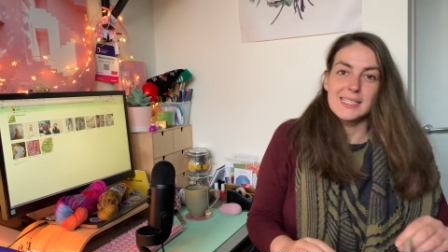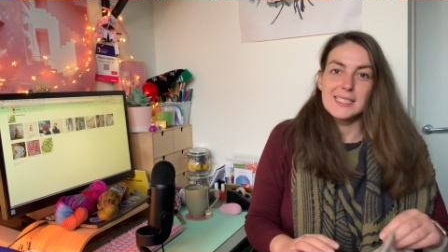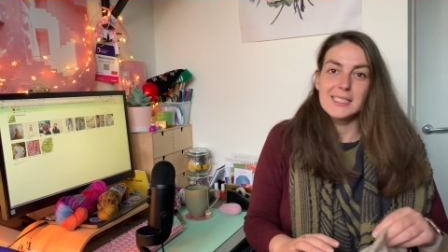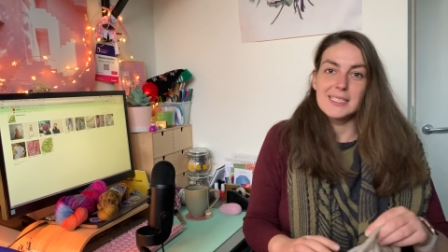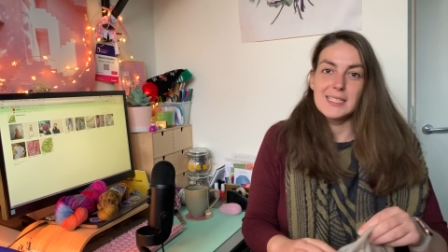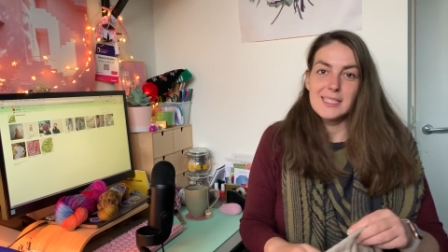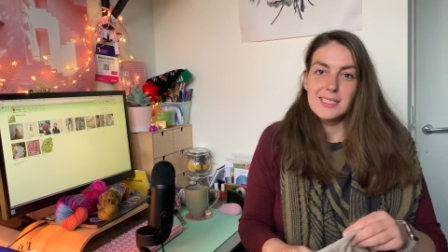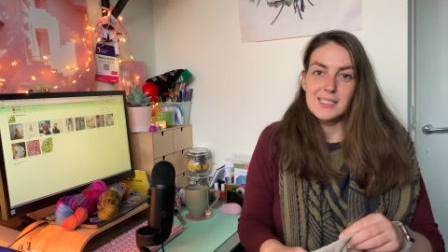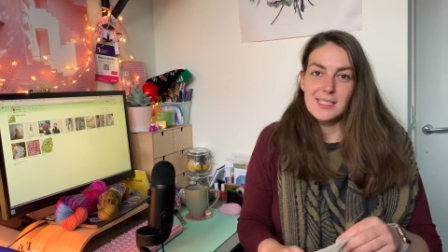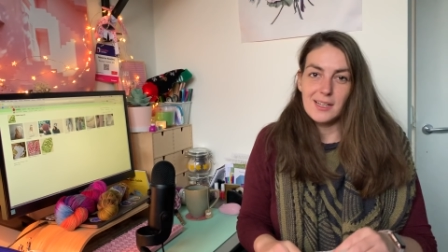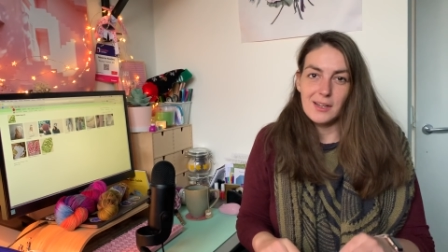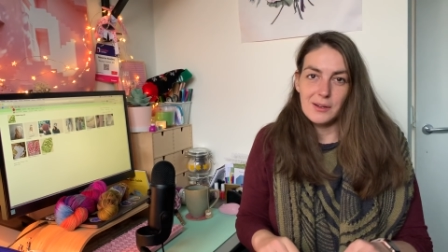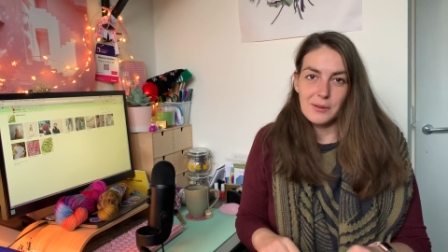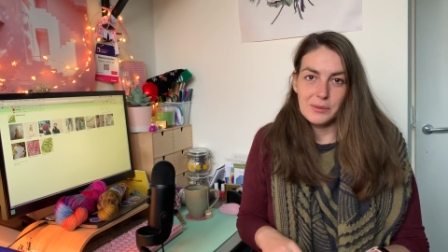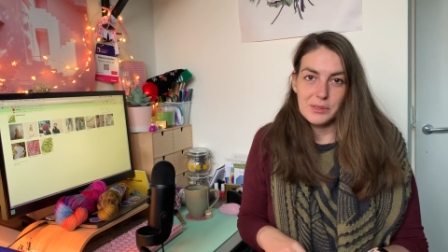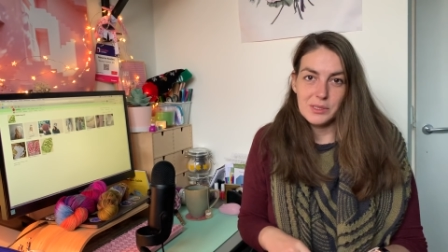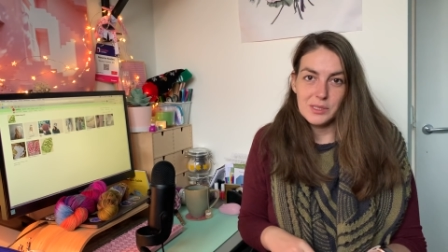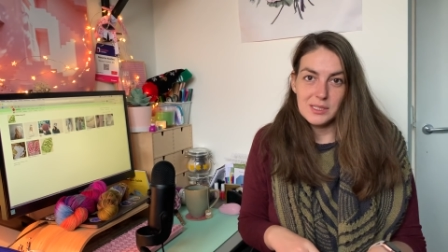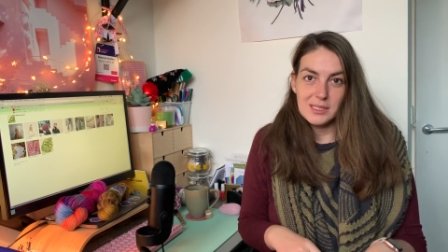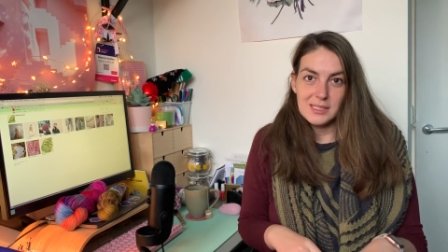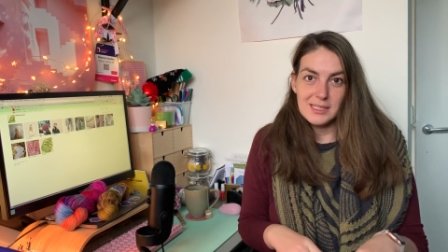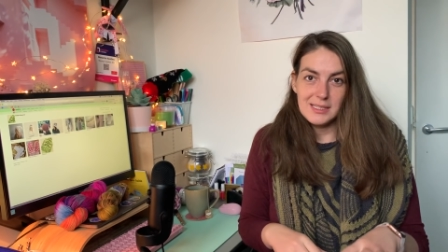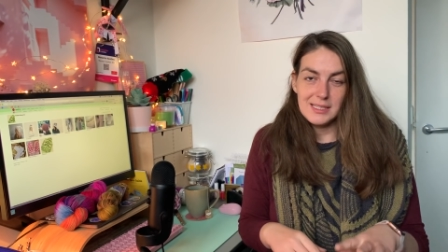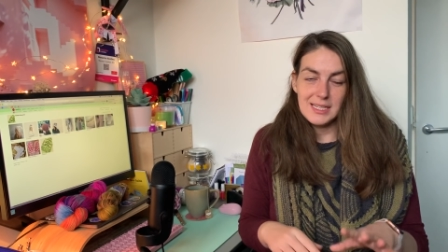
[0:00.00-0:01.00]
since I
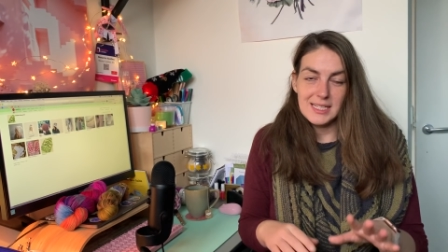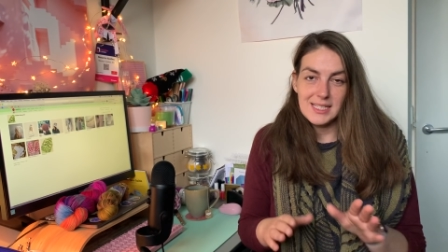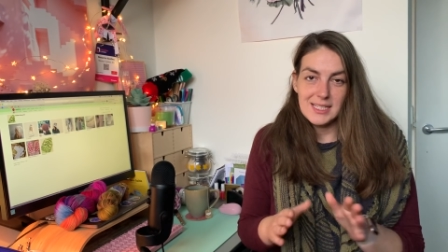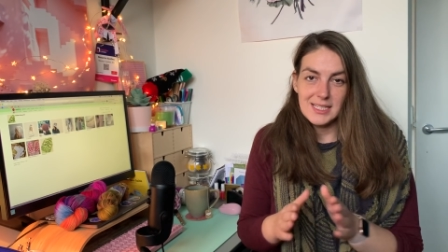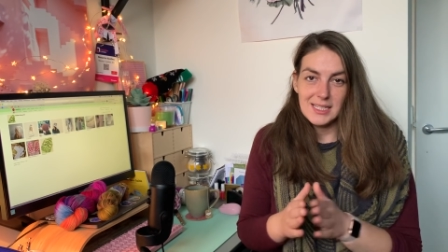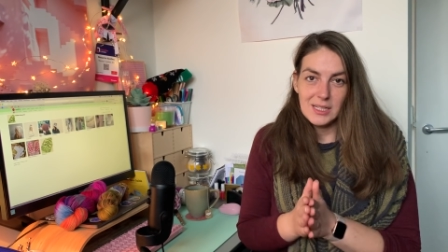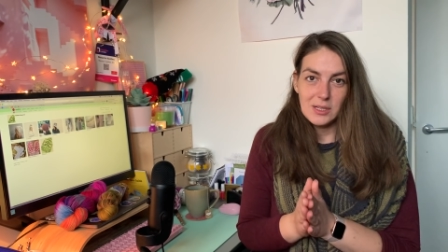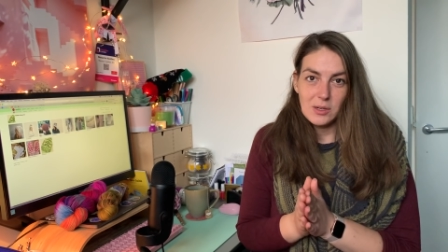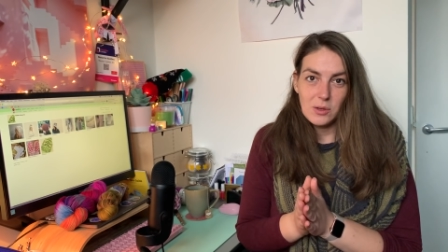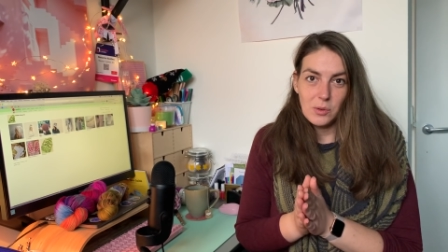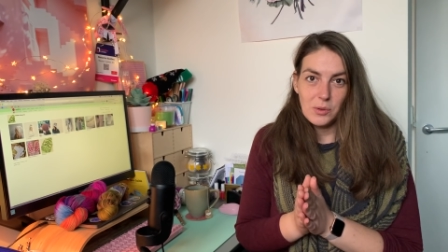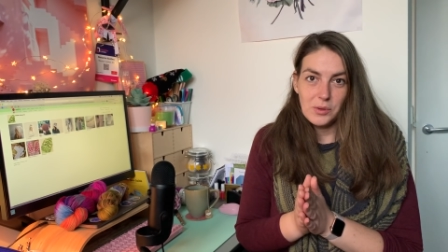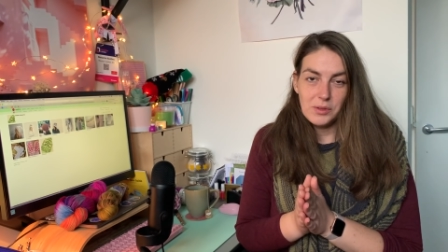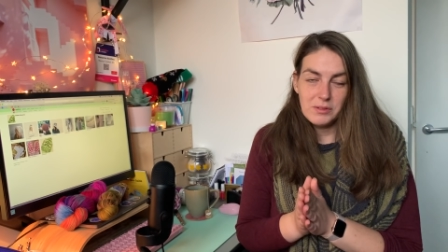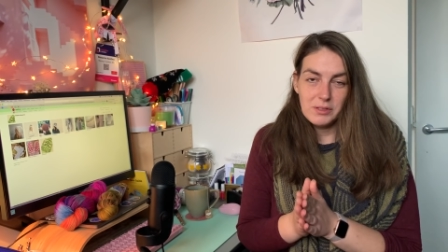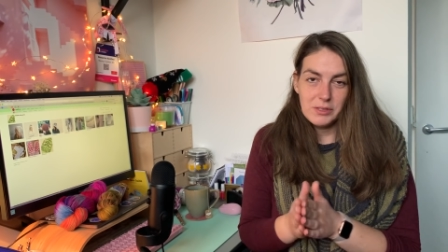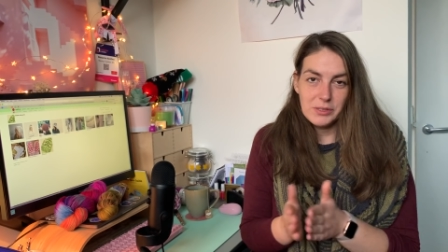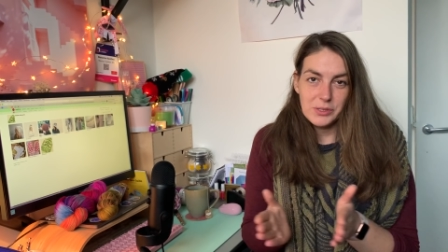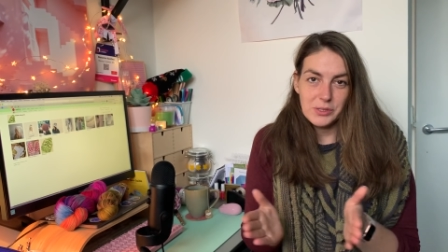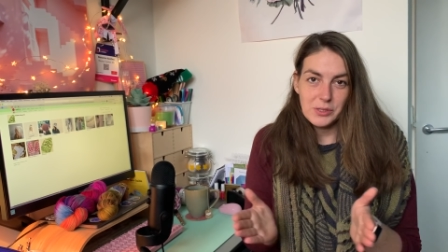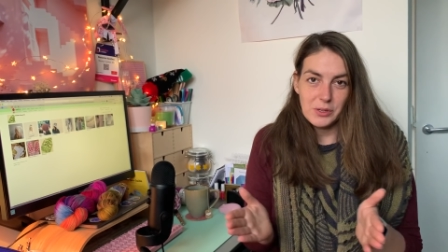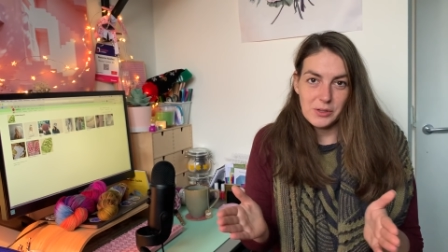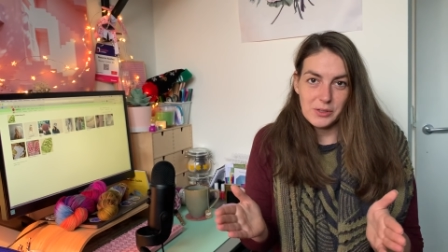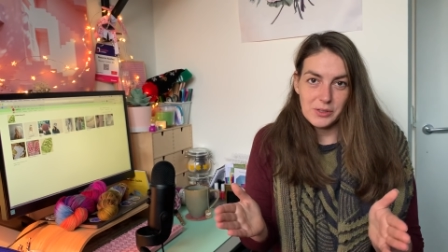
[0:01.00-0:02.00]
was knitting all the
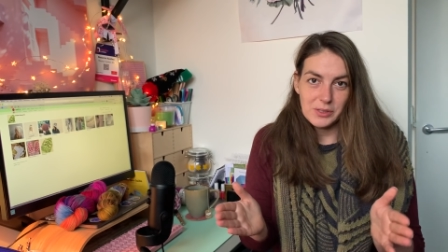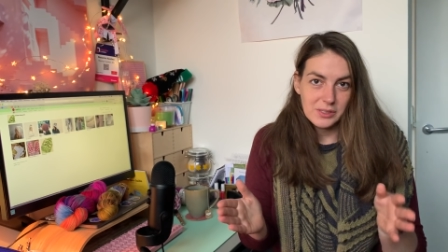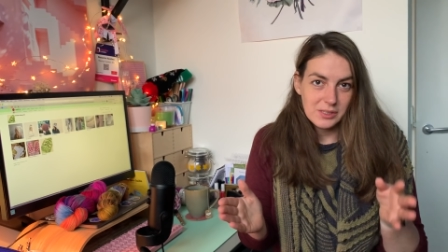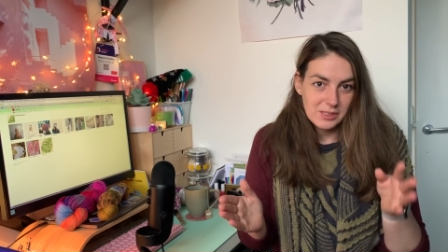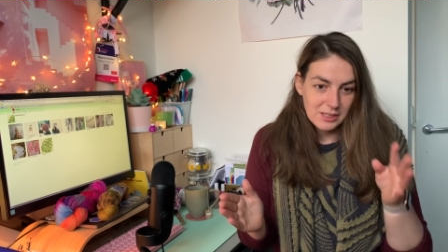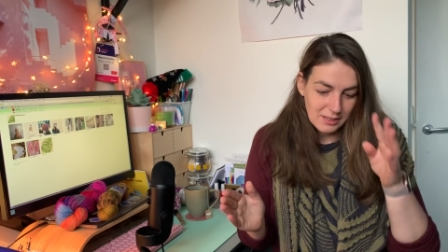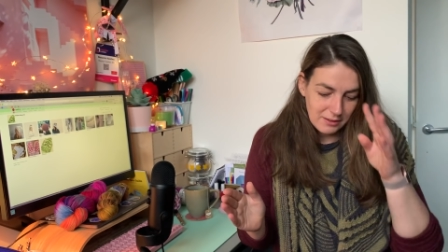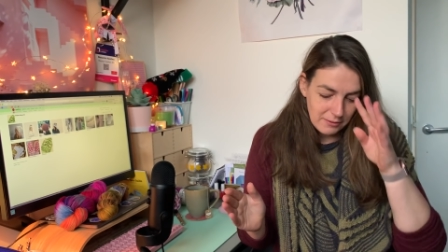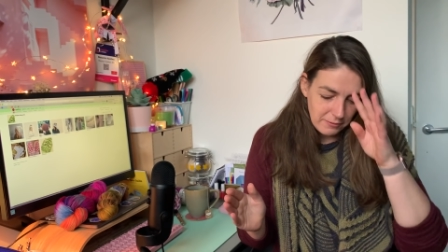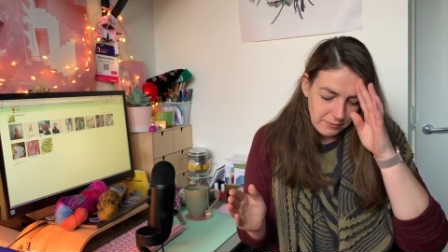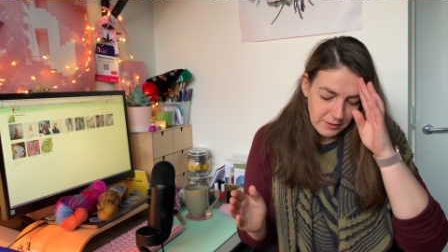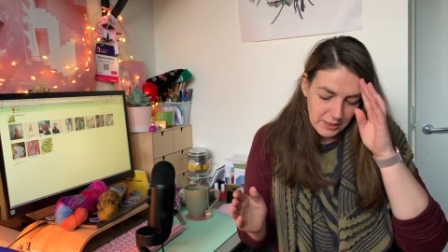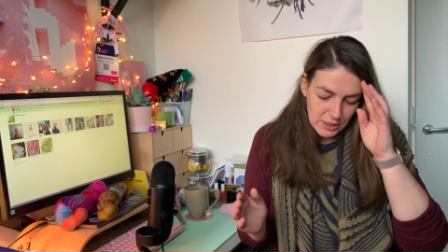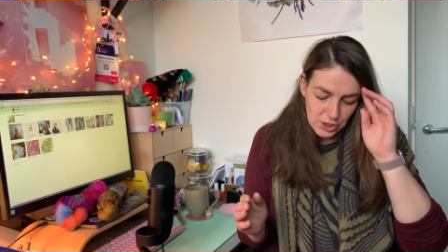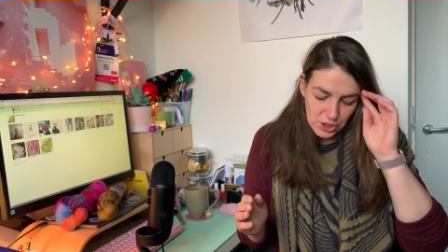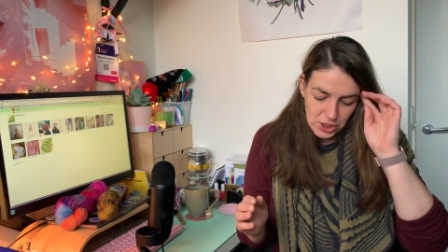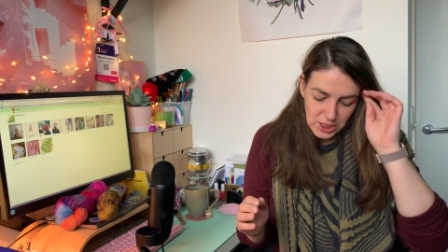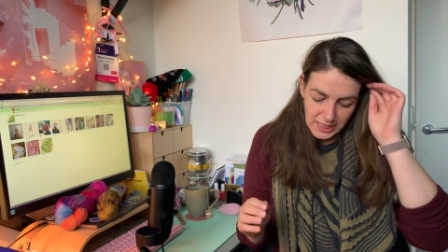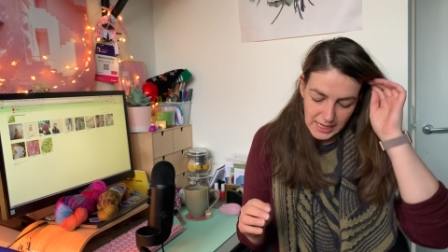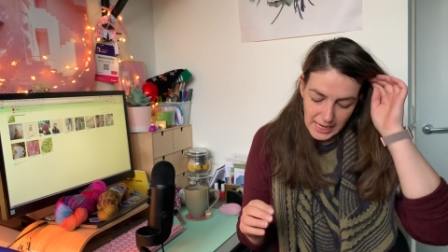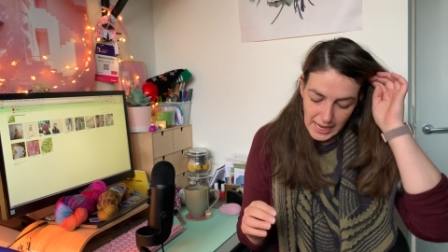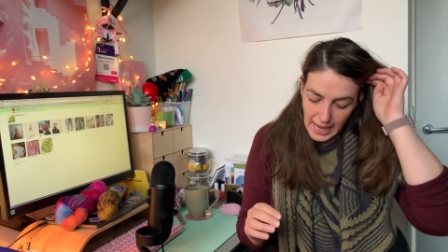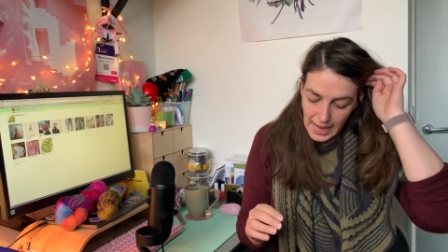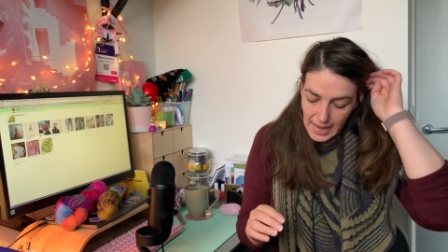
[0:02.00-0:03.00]
socks and
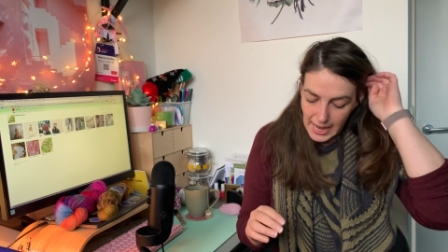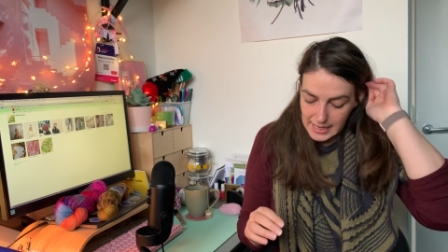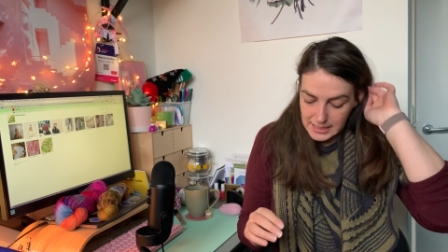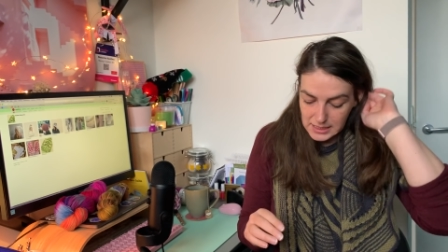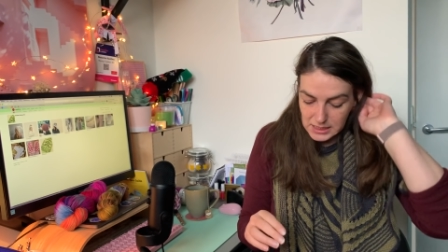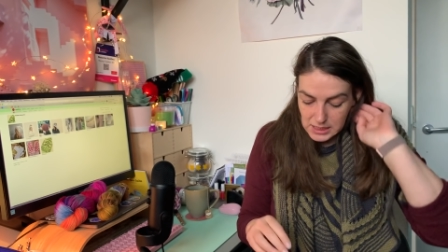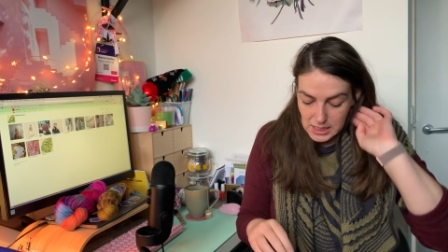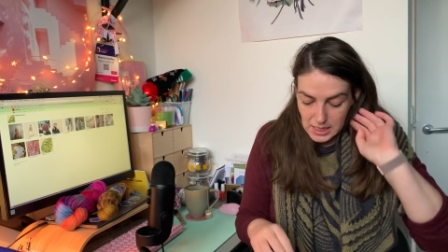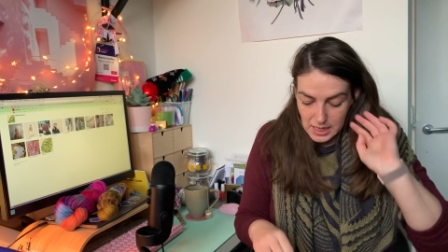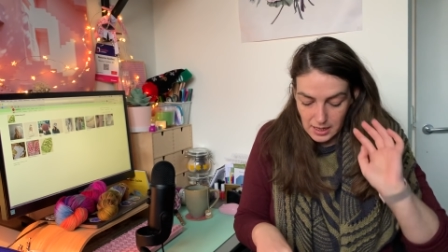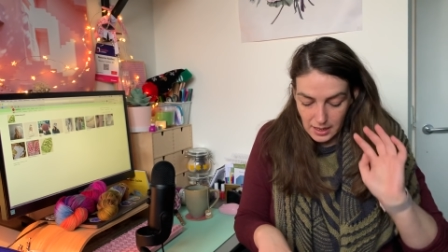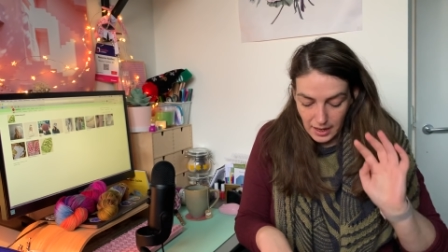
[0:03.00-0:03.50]
finishing a hat,